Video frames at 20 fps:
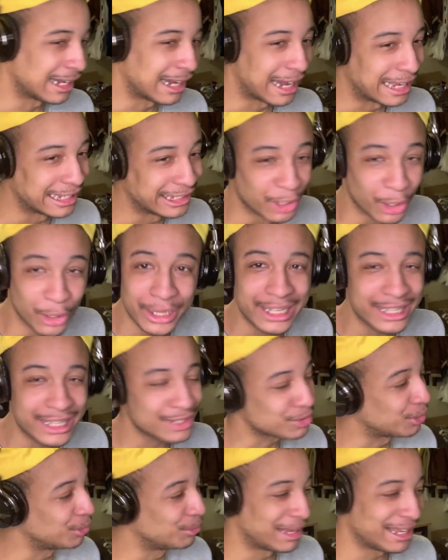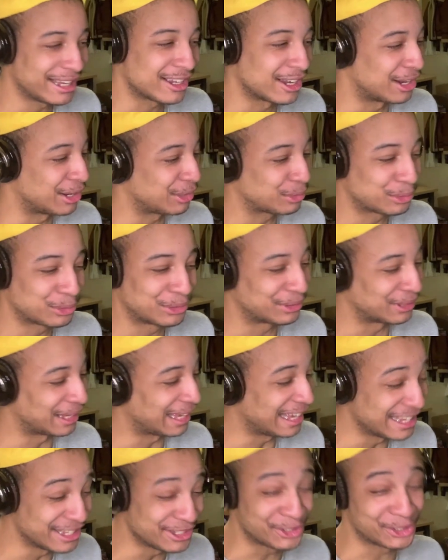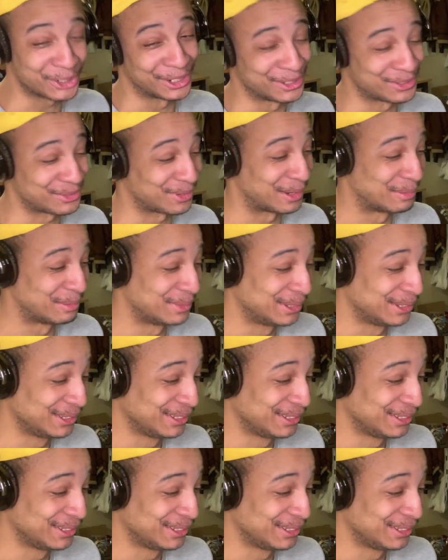Yeah, I know he's going to make an entrance, bro.